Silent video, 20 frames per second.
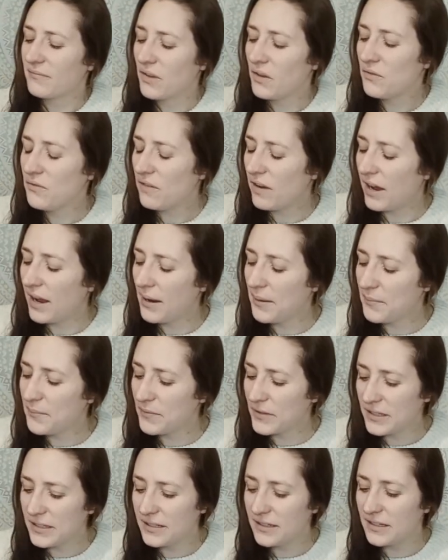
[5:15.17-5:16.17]
All
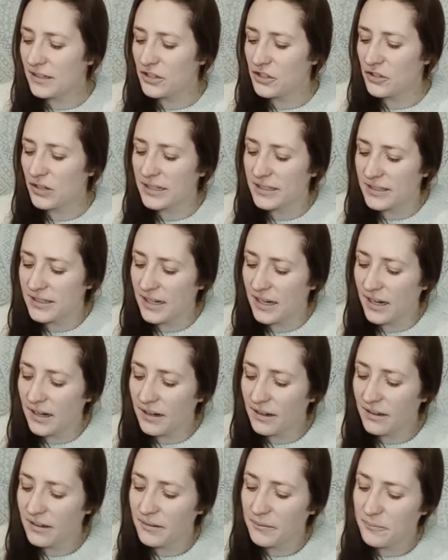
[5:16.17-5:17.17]
right, this is
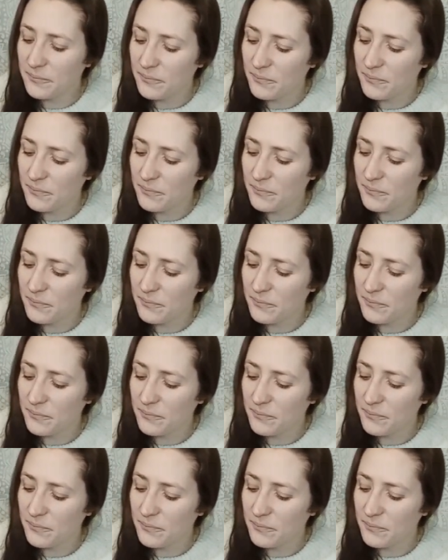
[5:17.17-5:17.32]
interesting.